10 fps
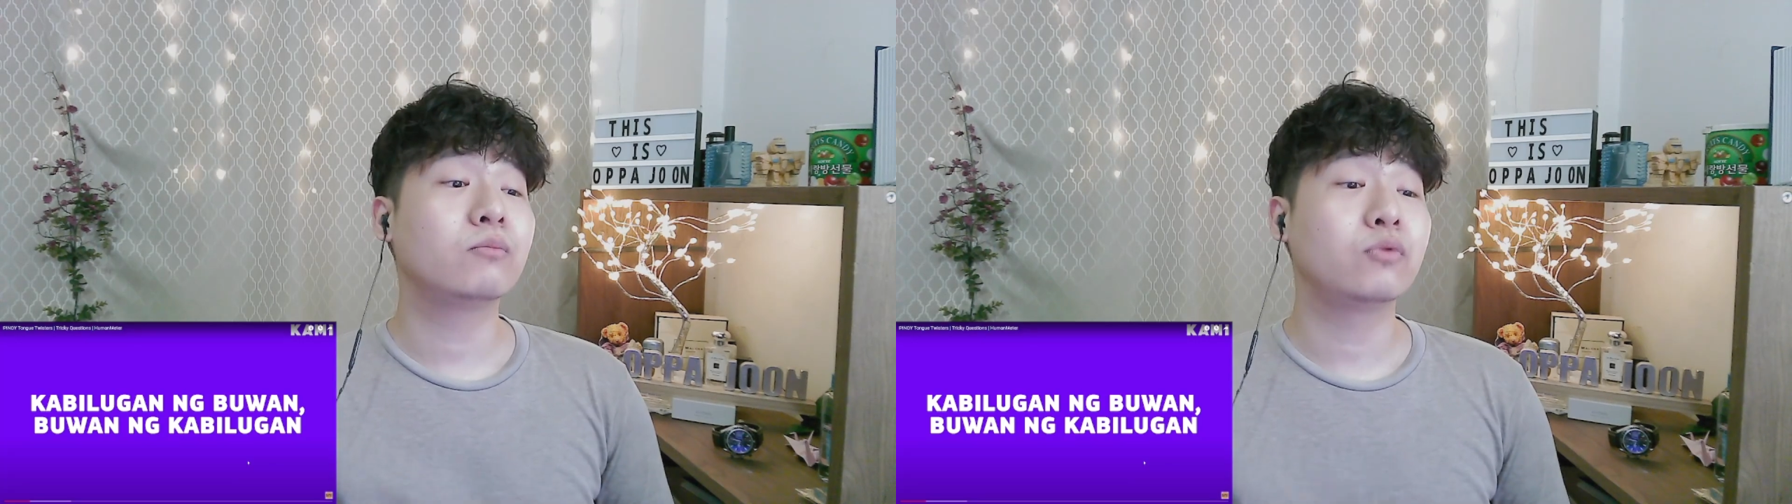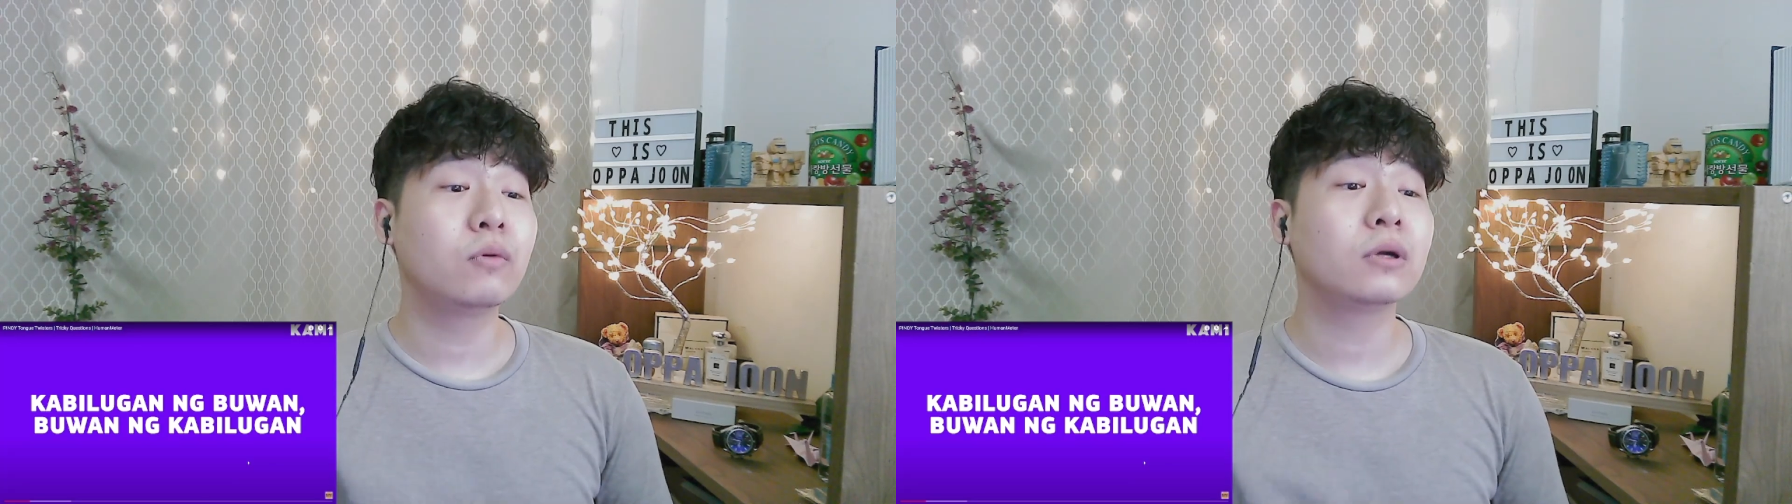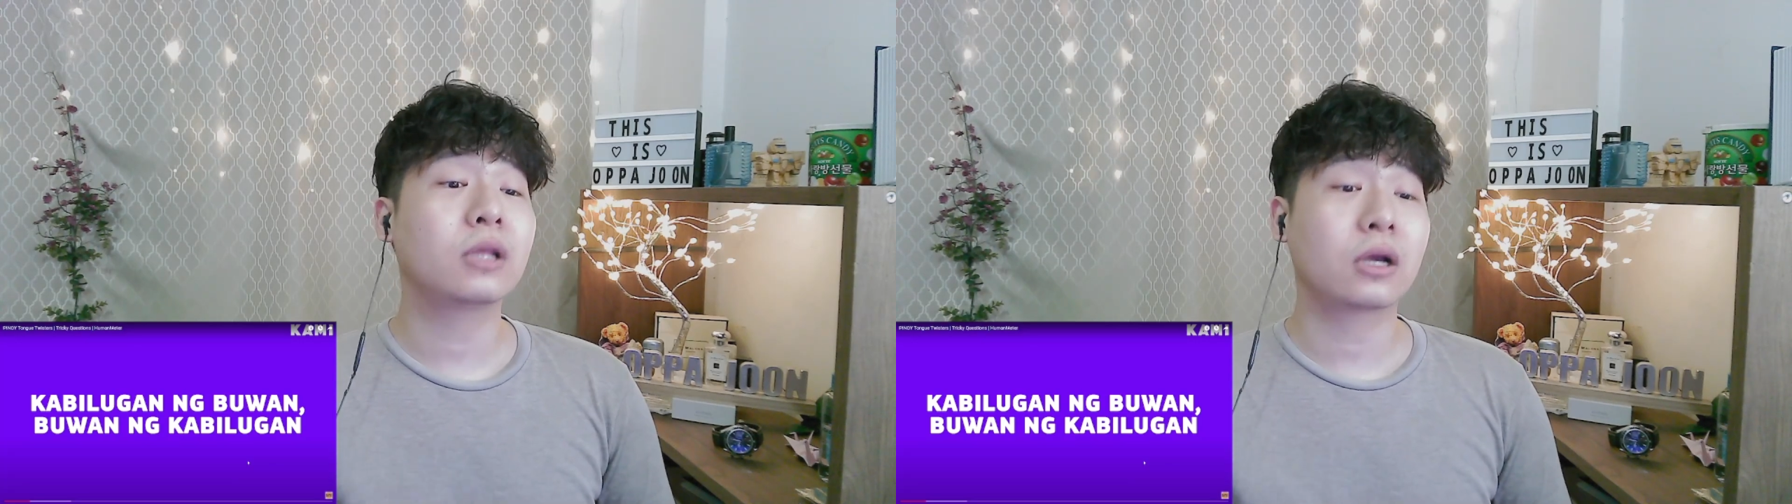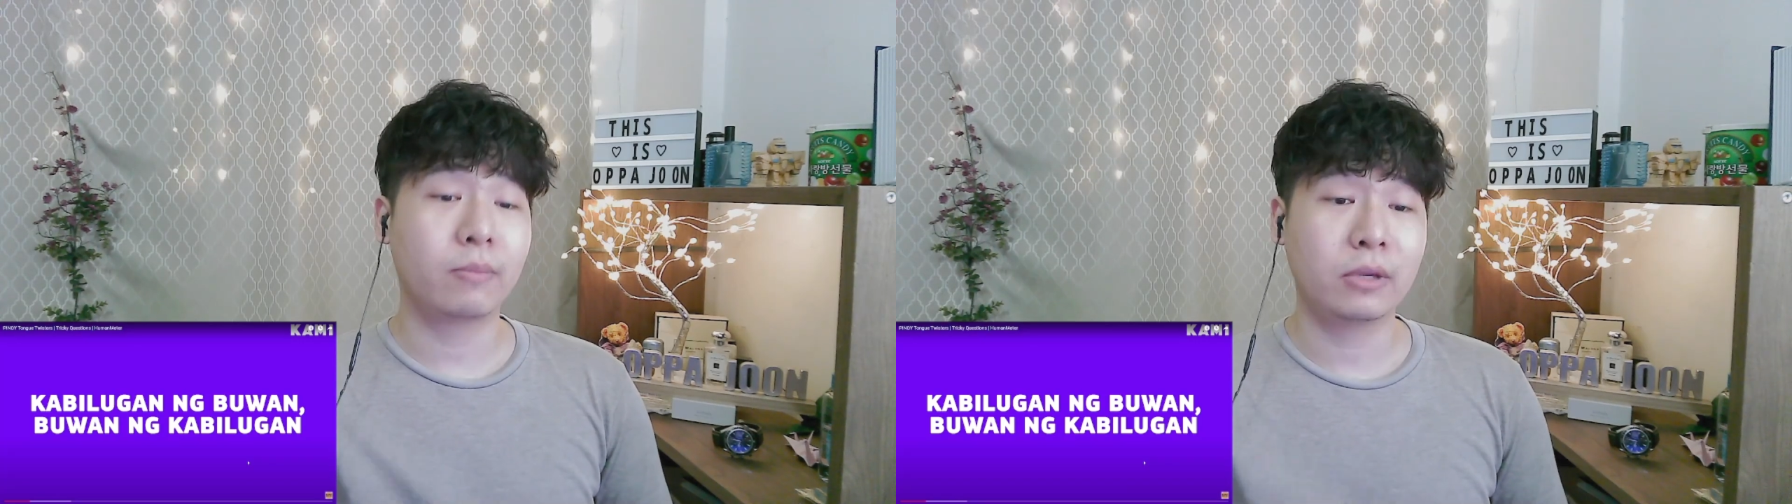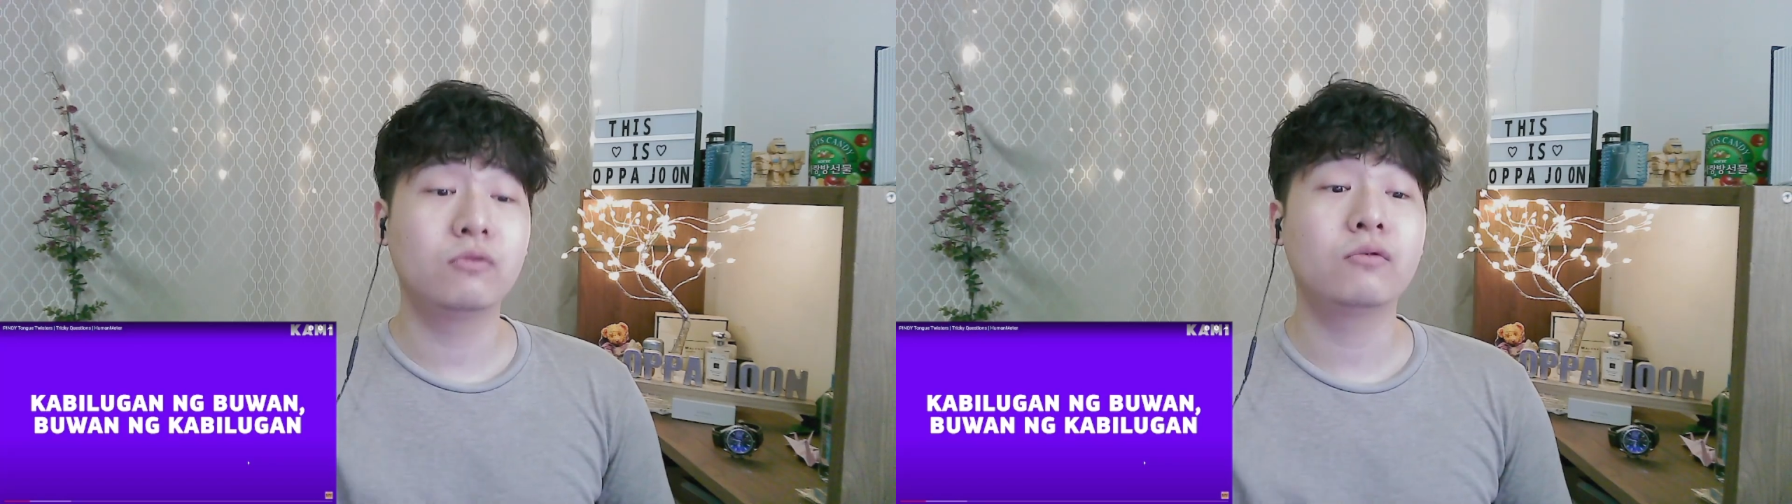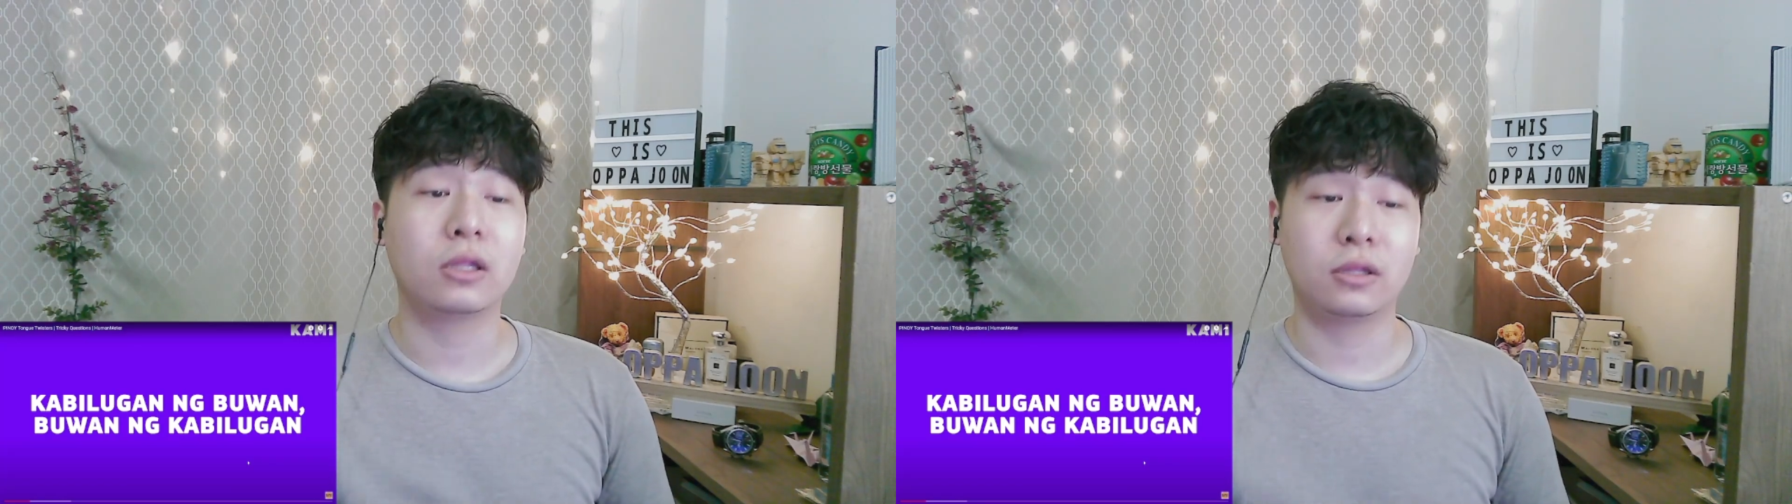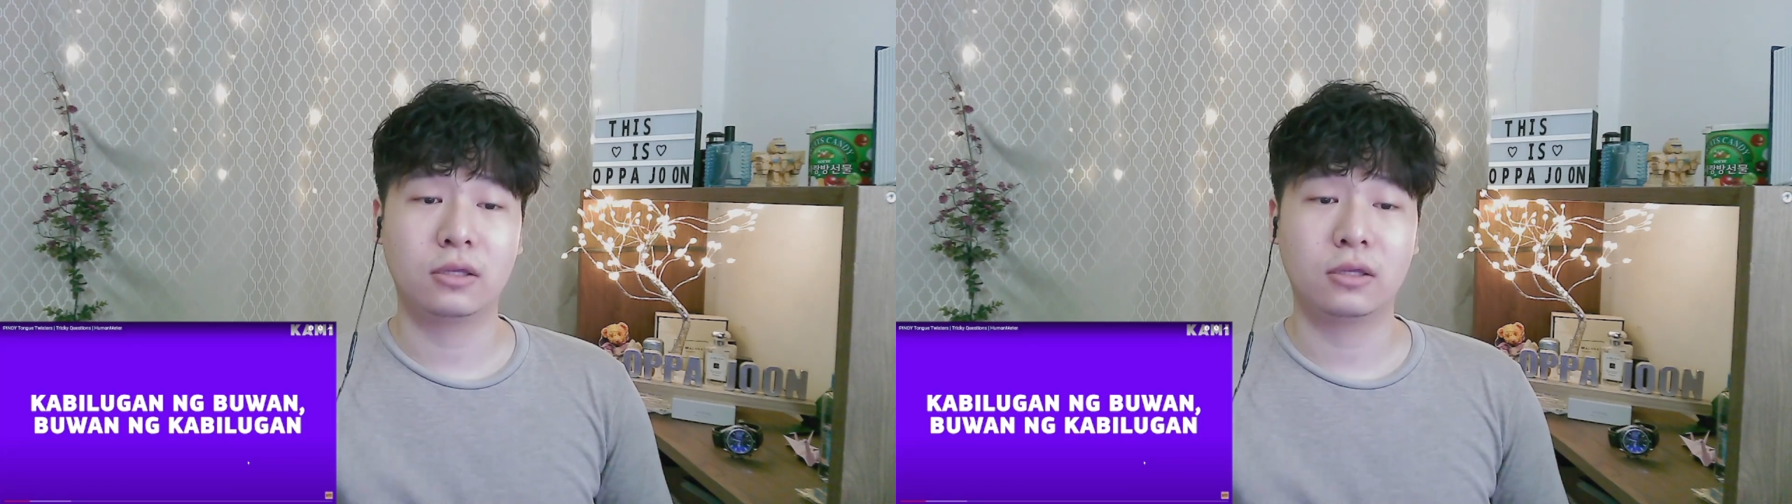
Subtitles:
buwang nagkabilungan.